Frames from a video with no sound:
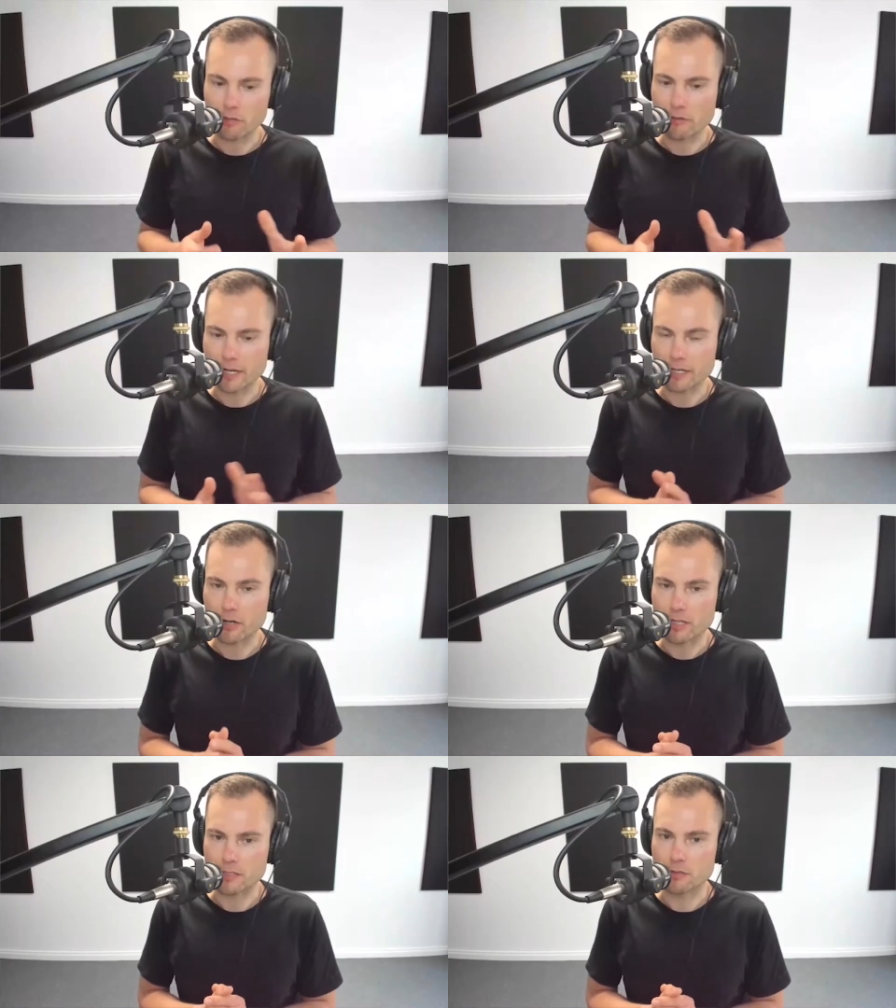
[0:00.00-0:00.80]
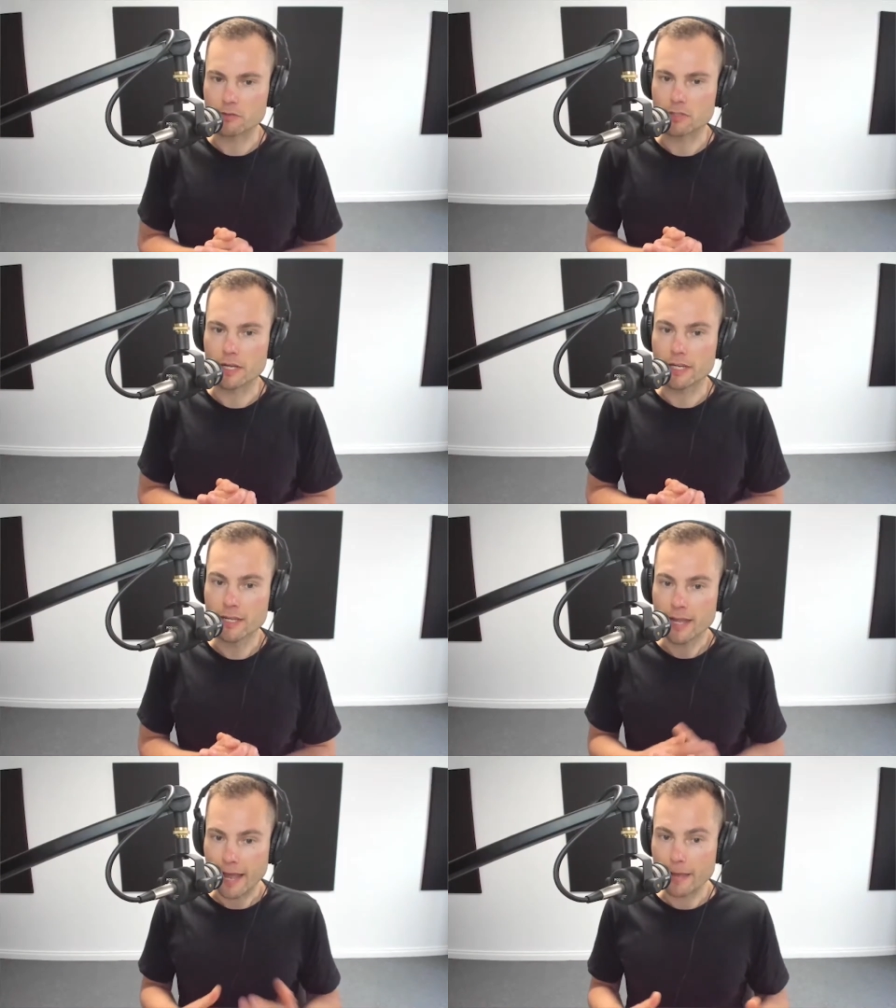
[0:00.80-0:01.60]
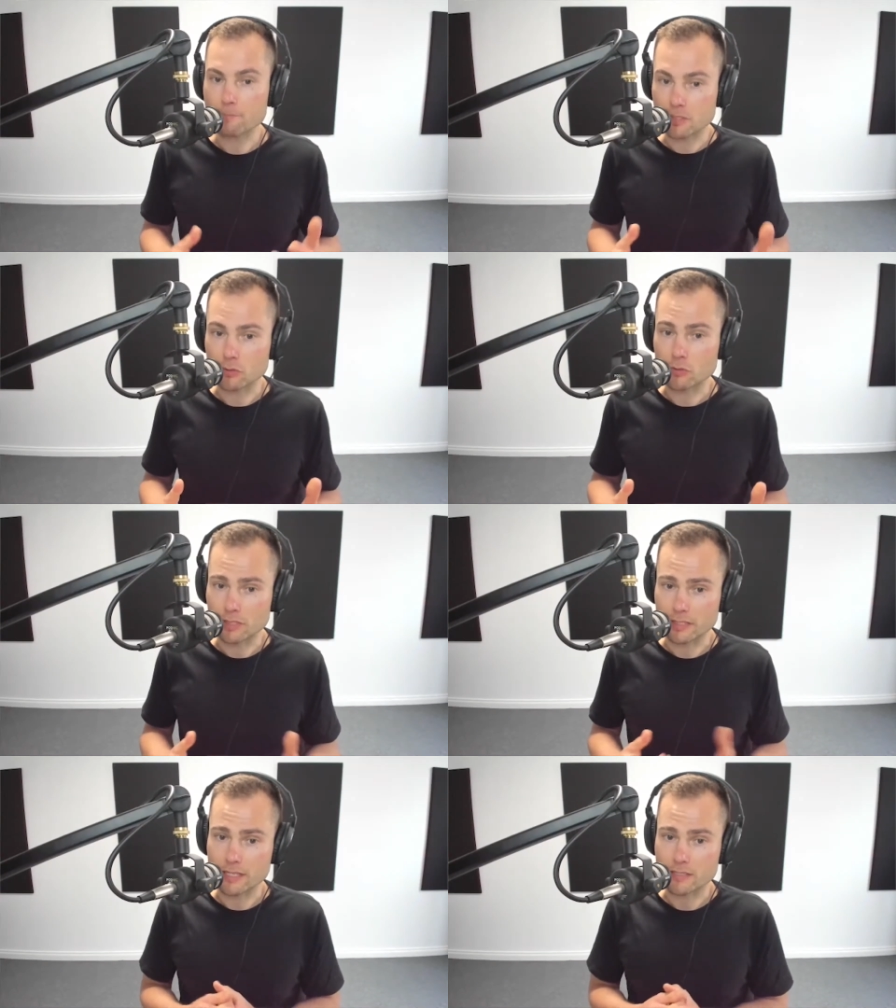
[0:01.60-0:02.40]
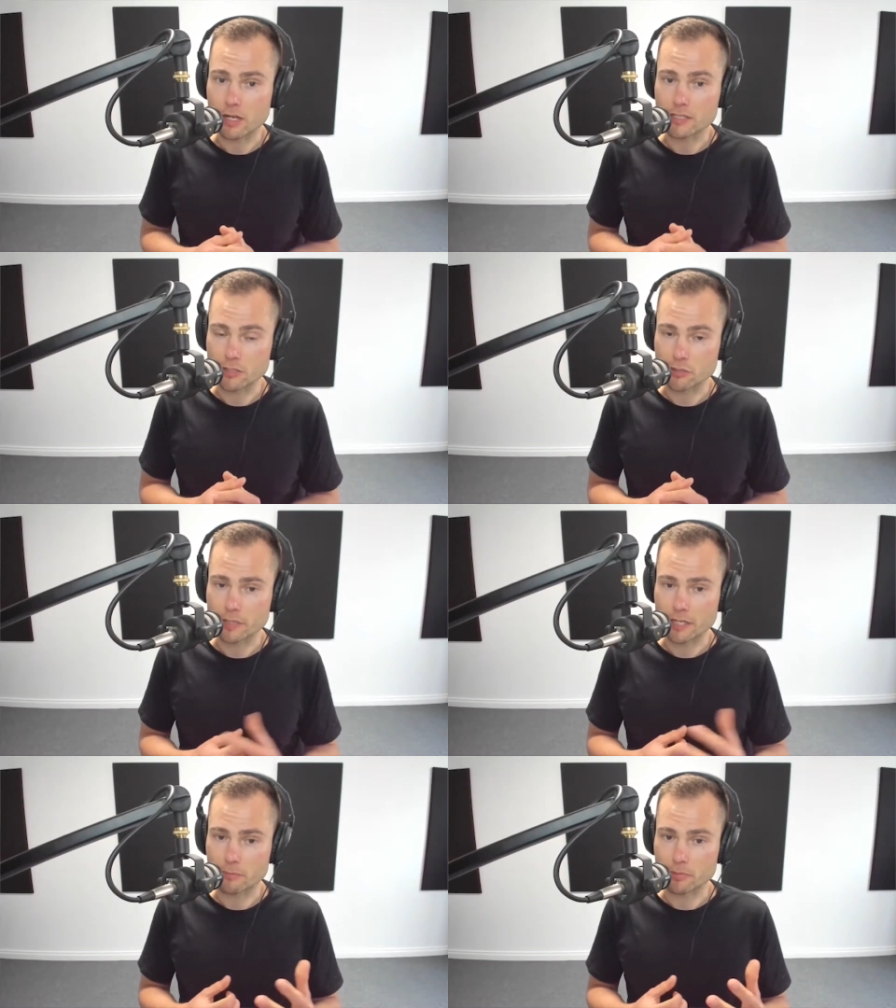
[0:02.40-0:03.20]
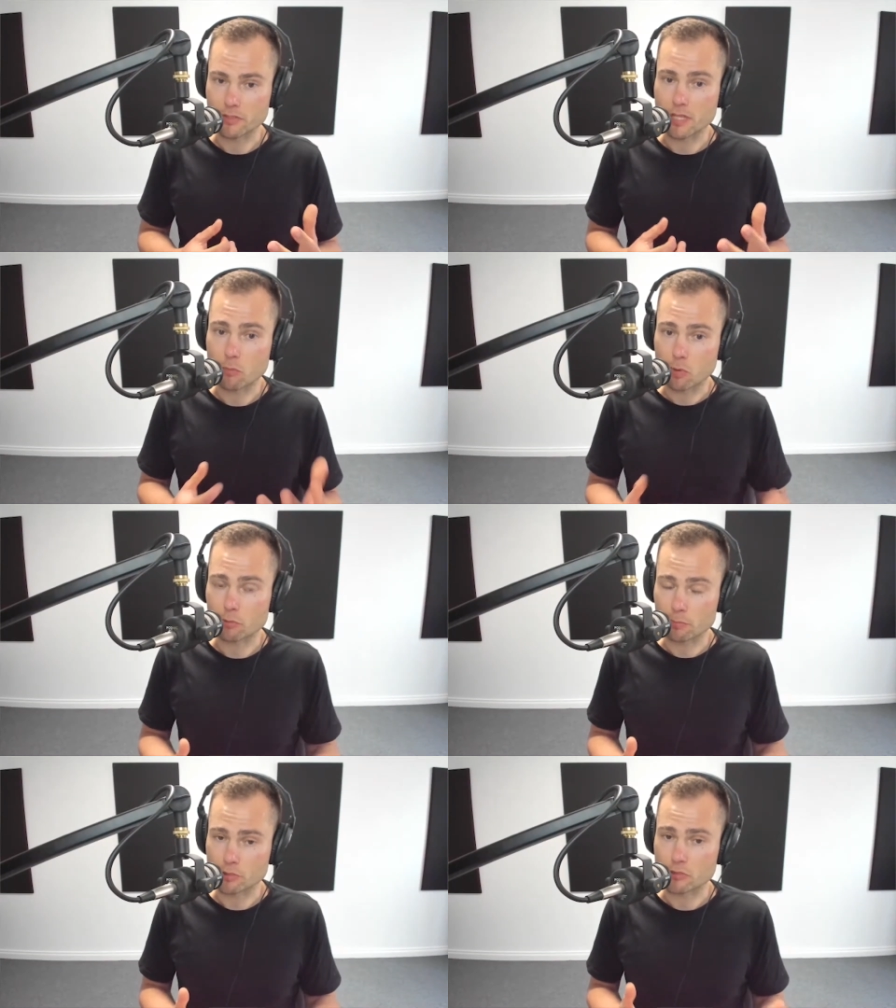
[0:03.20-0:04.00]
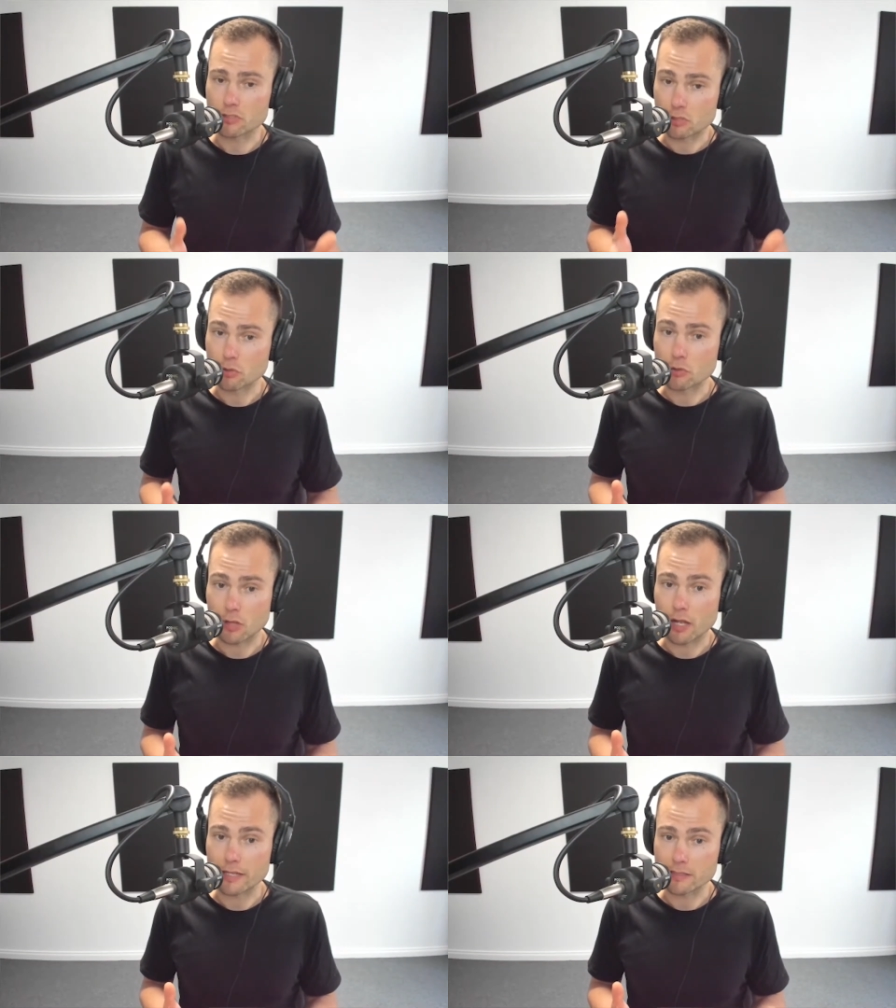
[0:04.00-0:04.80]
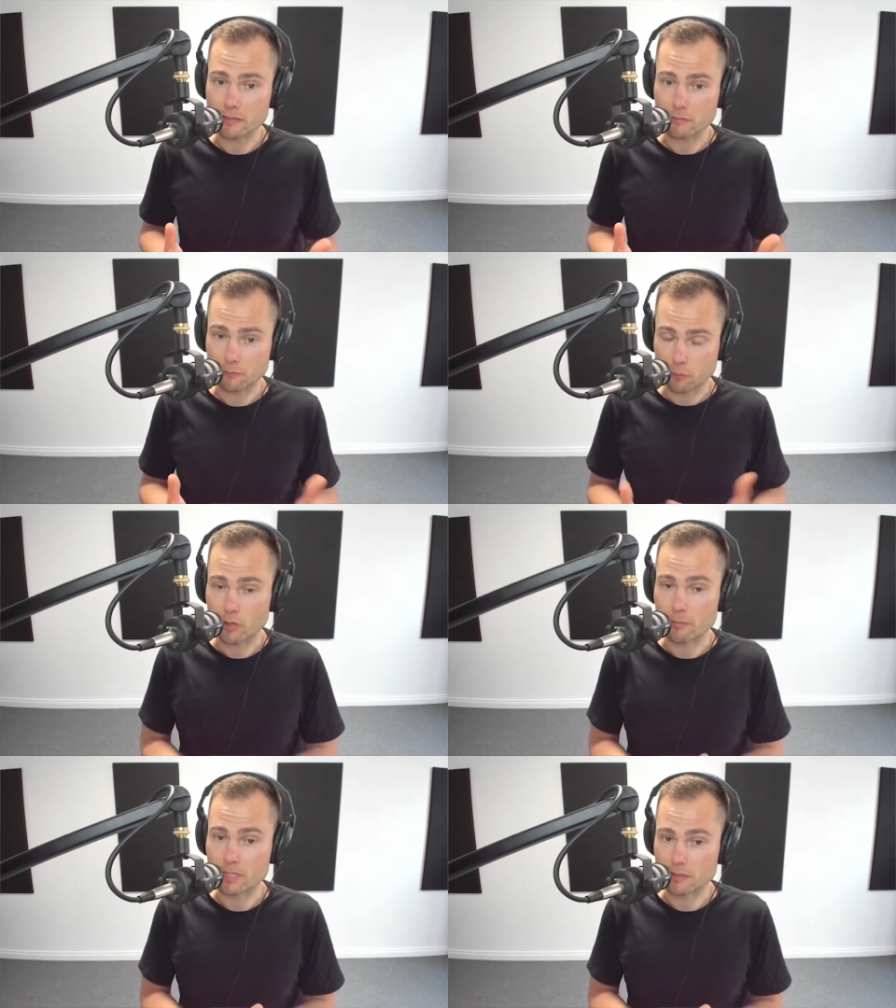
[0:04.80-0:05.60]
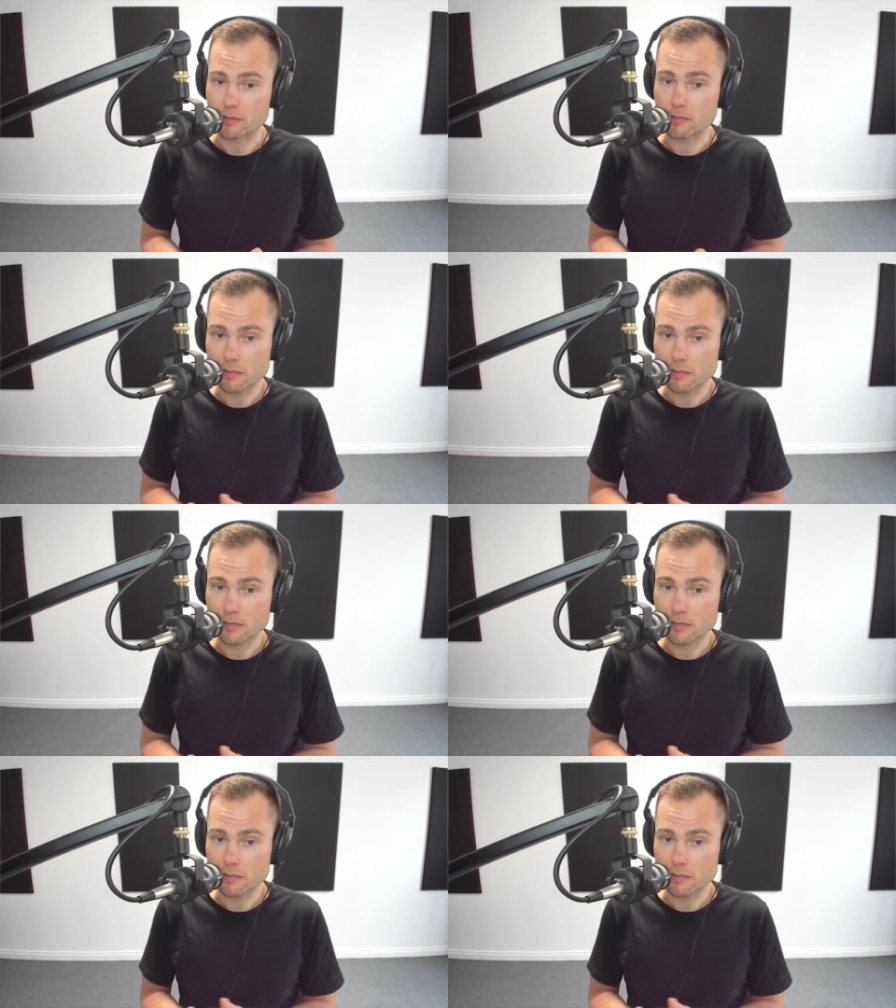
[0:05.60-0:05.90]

recognize here is like, absolutely, these guys are doing it because they want to produce new clients for their business.